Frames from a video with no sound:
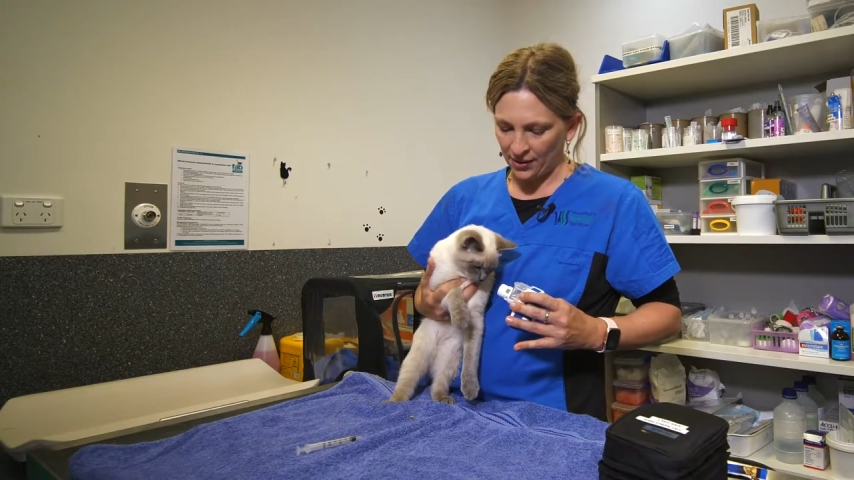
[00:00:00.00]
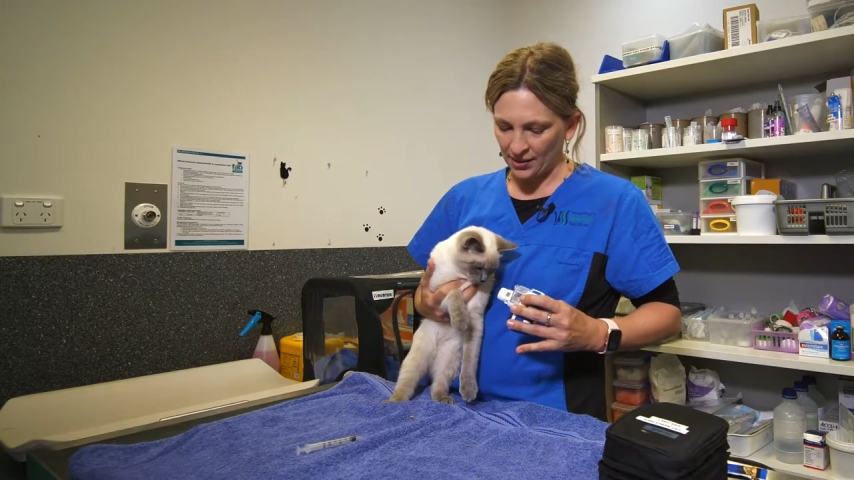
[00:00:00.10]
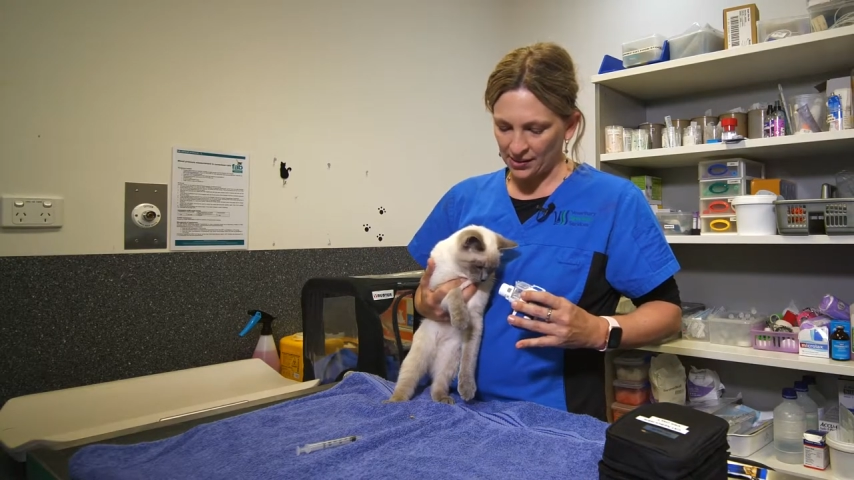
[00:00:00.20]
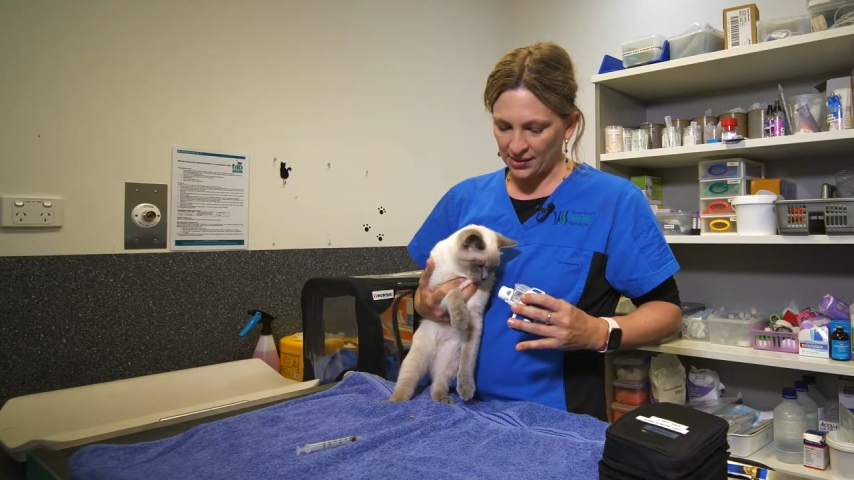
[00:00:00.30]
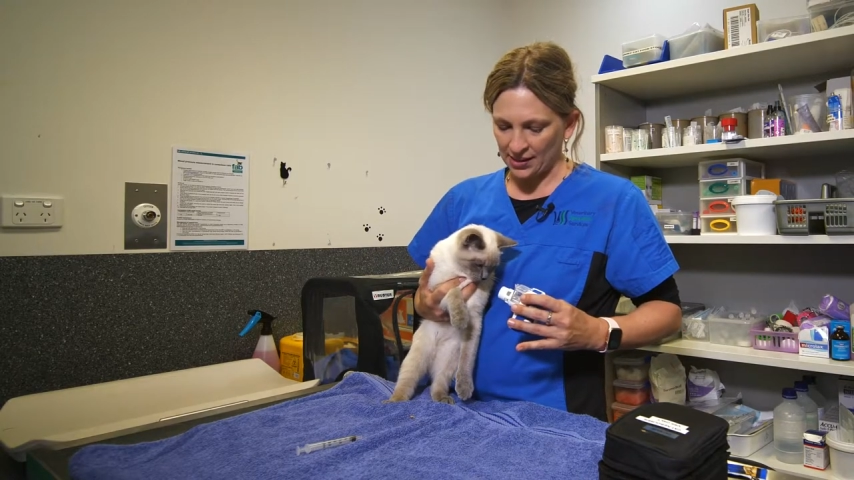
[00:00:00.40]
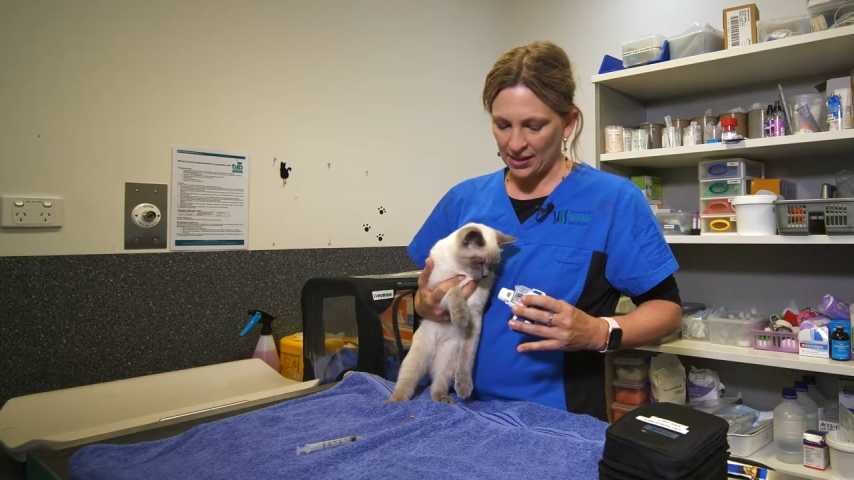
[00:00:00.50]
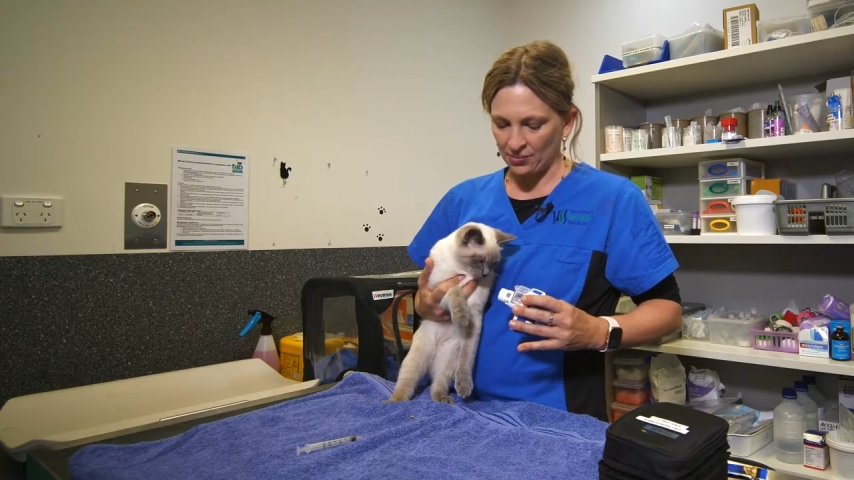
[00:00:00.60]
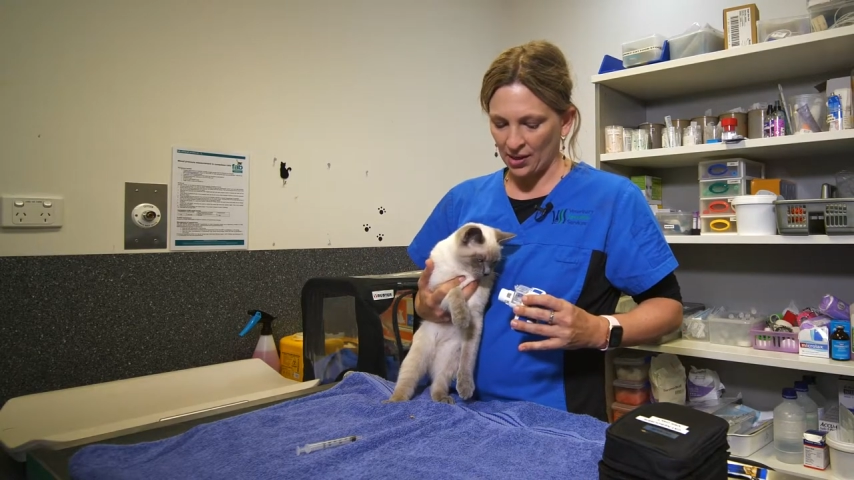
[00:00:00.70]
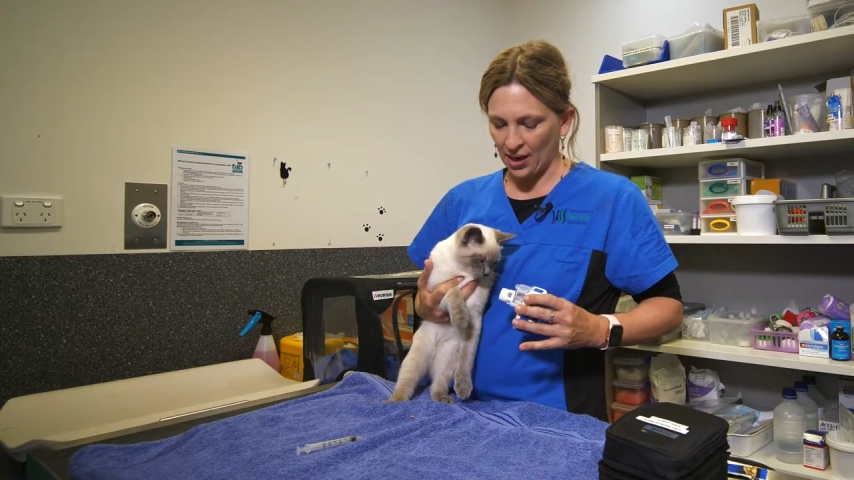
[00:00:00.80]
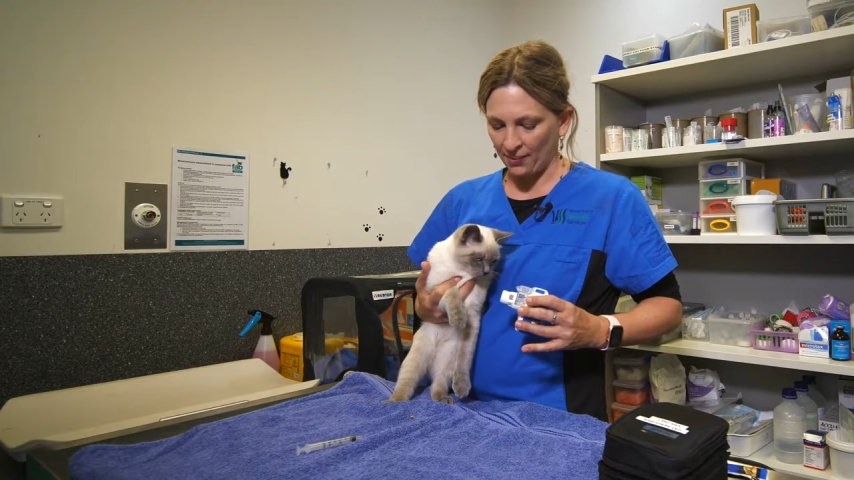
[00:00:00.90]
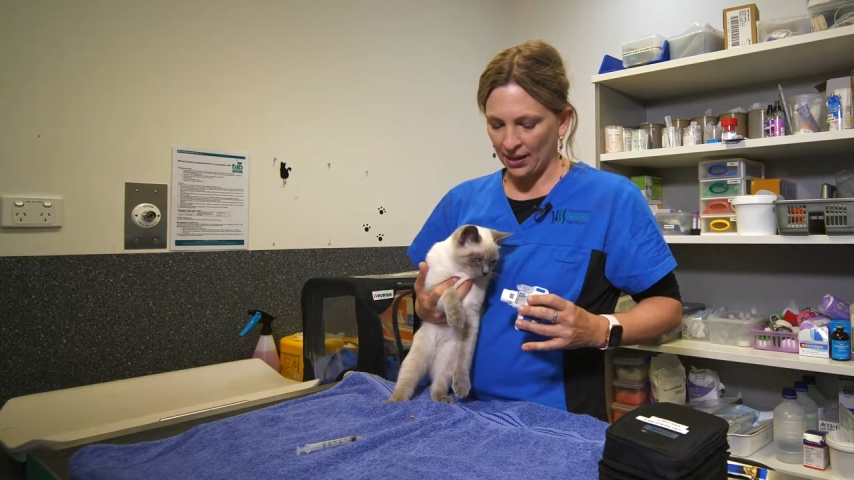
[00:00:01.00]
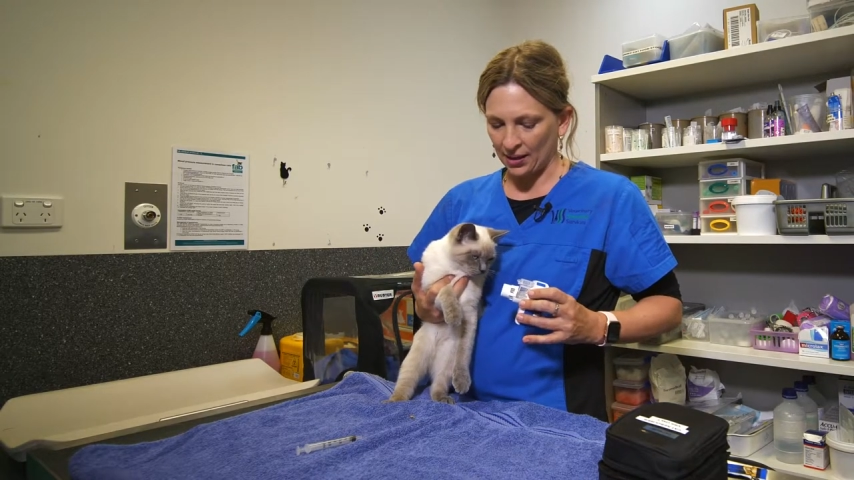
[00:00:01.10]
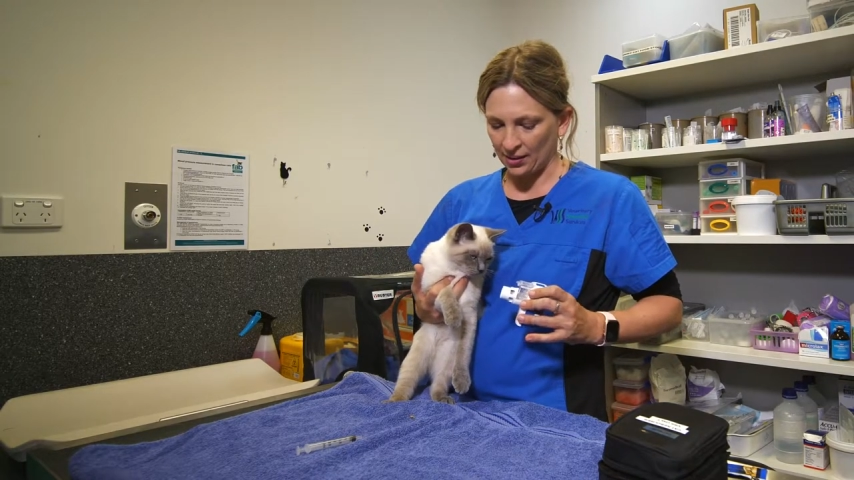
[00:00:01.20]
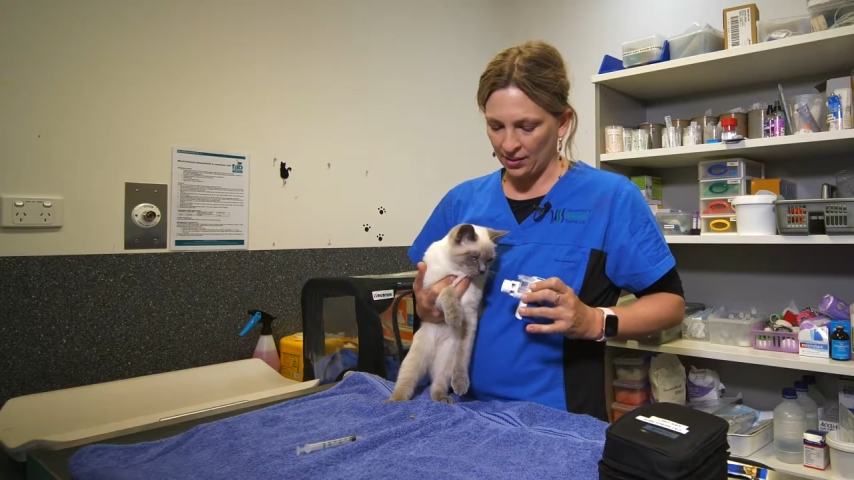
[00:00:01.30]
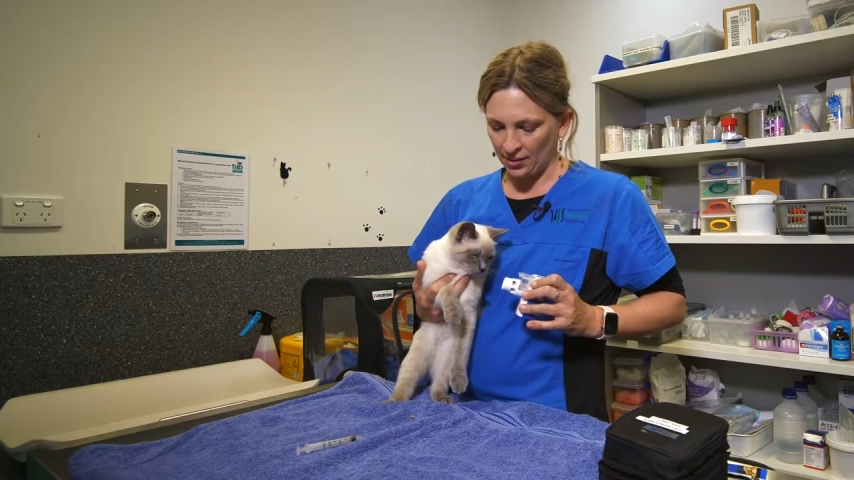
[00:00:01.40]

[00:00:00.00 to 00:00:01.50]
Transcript: that steam coming